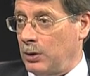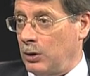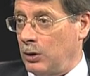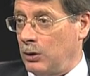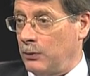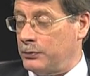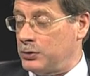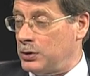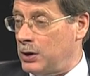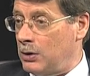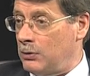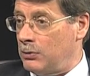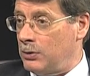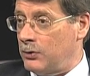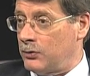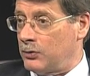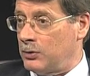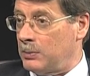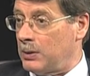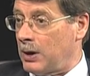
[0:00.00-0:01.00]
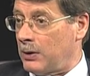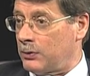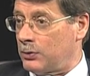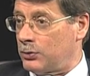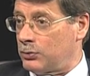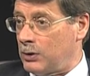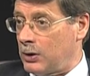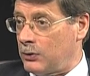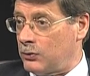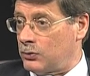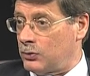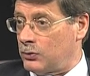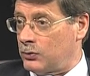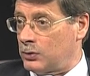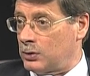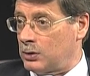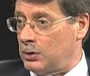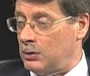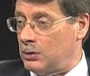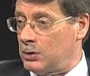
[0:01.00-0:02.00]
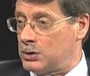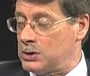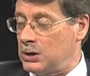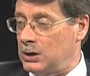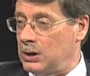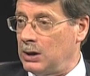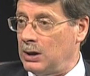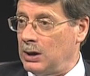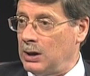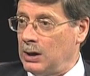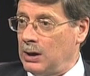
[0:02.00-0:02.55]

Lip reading: of terrorism and other threats to security.